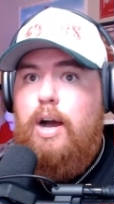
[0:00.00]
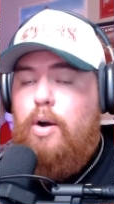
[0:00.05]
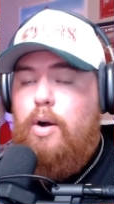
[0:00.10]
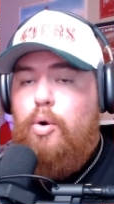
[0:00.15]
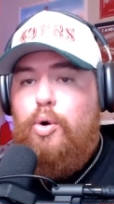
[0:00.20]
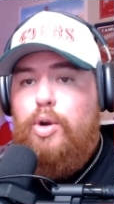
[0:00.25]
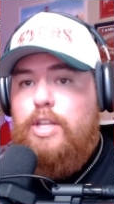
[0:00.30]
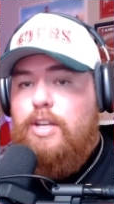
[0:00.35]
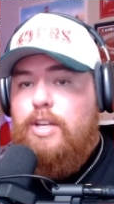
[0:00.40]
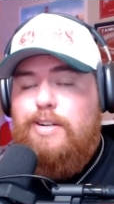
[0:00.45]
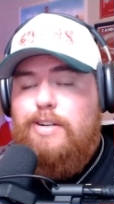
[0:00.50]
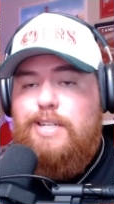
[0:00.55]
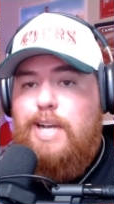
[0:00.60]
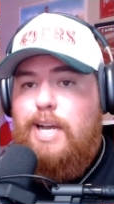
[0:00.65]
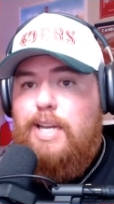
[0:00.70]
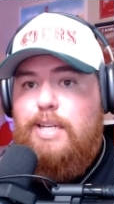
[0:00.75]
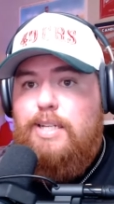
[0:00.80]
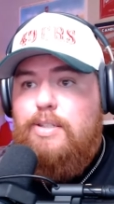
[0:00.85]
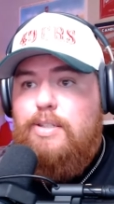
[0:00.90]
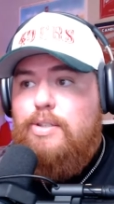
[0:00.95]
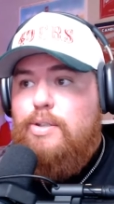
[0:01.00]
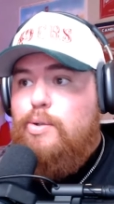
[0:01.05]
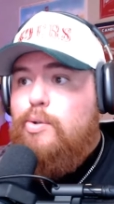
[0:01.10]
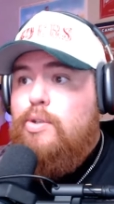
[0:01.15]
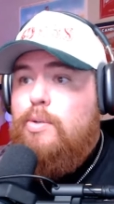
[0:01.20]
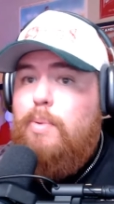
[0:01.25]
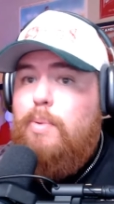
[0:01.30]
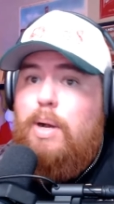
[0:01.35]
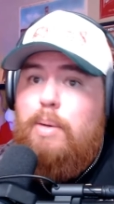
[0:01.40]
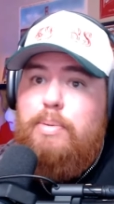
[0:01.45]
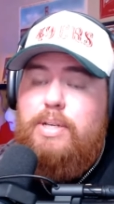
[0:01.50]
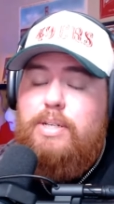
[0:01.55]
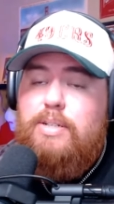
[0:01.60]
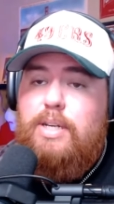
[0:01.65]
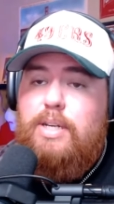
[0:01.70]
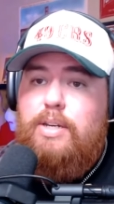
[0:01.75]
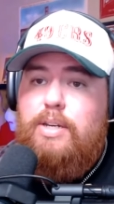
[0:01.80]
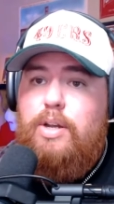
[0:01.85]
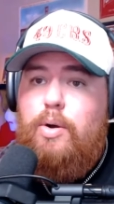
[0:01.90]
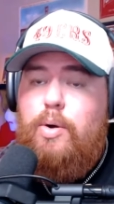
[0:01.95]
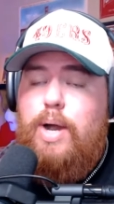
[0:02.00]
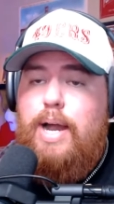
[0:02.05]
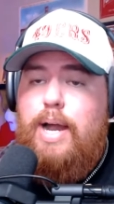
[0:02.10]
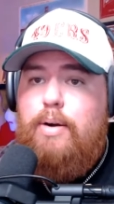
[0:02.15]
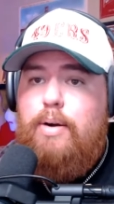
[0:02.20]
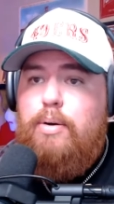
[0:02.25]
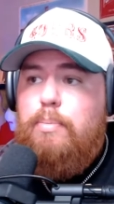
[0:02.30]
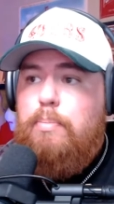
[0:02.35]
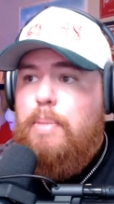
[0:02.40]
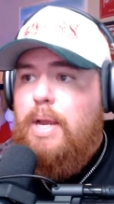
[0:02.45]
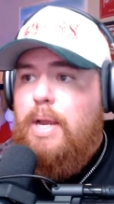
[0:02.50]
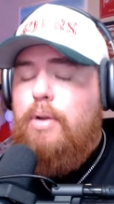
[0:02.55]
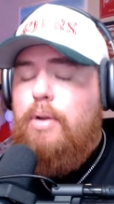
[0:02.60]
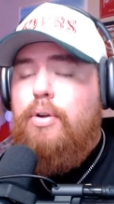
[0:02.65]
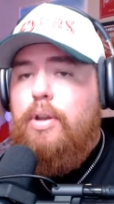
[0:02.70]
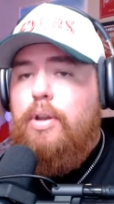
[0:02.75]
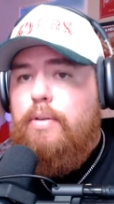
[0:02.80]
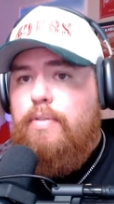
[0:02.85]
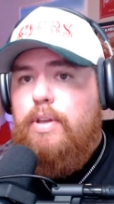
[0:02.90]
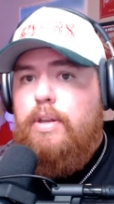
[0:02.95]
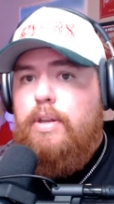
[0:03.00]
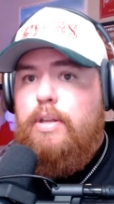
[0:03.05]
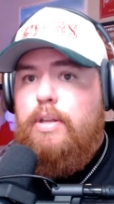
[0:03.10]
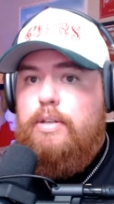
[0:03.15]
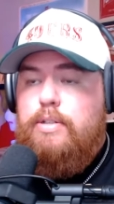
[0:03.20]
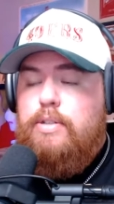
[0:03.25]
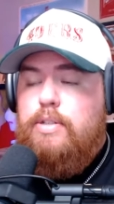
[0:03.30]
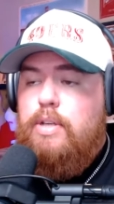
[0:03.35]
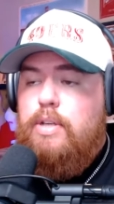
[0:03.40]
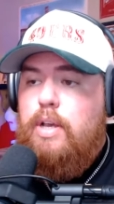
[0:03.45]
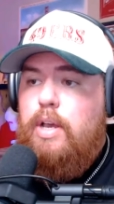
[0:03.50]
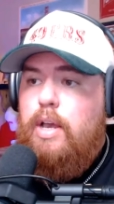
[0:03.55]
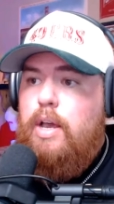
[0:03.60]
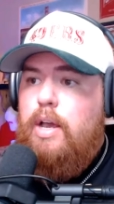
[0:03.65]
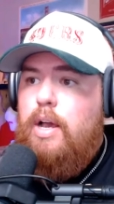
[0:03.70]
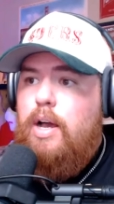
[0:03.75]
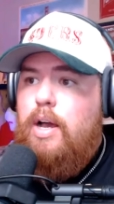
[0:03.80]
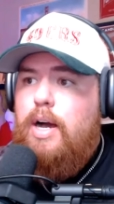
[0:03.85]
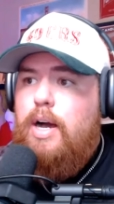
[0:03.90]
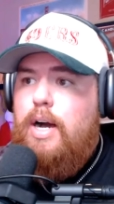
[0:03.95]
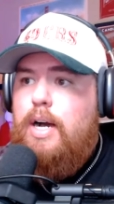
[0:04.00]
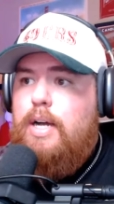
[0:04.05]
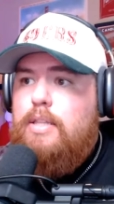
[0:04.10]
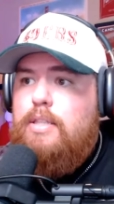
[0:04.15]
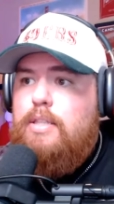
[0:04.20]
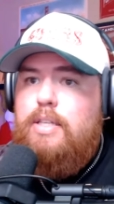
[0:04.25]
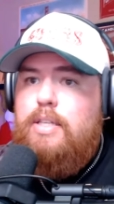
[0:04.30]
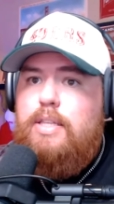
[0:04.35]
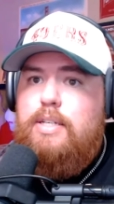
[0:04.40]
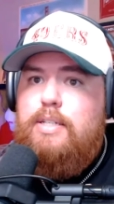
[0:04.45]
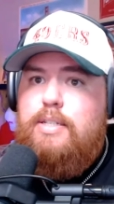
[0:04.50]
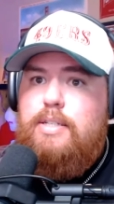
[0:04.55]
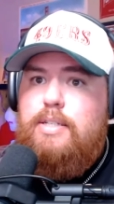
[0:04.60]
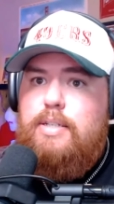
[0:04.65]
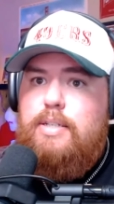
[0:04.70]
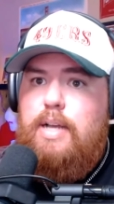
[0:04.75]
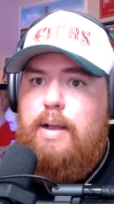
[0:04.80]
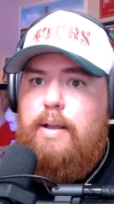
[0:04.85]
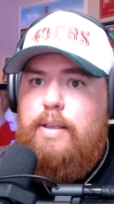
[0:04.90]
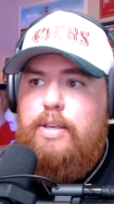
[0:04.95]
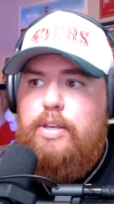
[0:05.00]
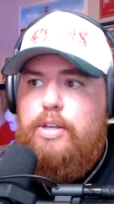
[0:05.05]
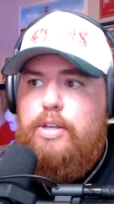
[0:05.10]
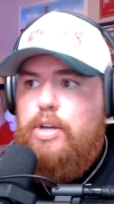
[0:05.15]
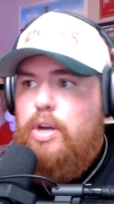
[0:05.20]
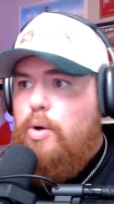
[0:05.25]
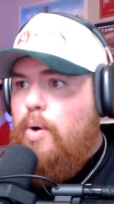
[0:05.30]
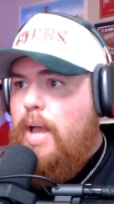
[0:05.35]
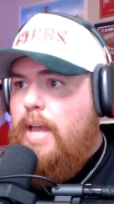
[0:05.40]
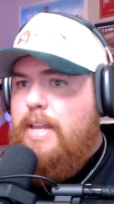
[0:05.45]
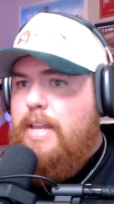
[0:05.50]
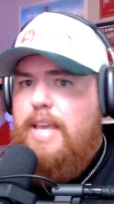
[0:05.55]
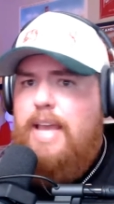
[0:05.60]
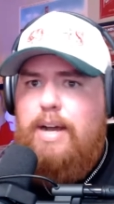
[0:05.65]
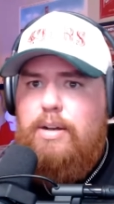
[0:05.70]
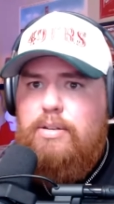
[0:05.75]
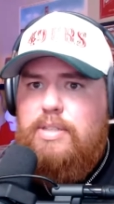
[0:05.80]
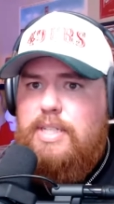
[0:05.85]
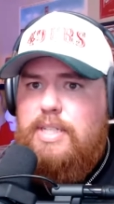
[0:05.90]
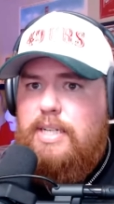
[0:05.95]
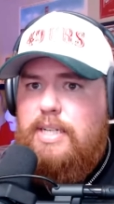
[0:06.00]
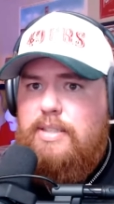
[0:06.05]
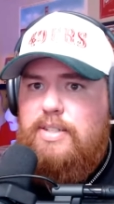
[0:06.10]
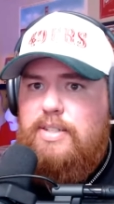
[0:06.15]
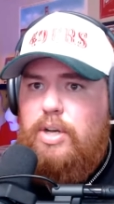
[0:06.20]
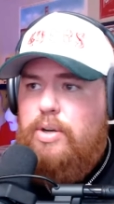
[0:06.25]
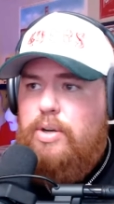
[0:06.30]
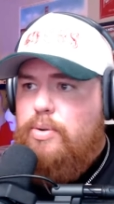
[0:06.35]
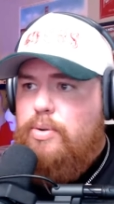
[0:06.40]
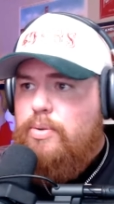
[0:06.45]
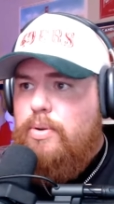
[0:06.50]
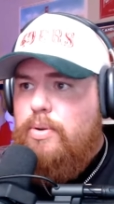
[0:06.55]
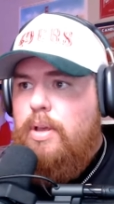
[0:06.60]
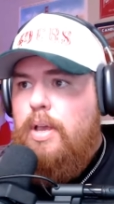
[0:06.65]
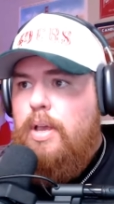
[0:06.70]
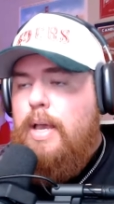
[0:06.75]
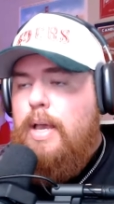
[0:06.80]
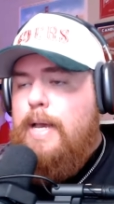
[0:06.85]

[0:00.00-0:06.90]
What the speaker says: with our tight end two spot, because I know how imperative it is to this, you know, any outside zone.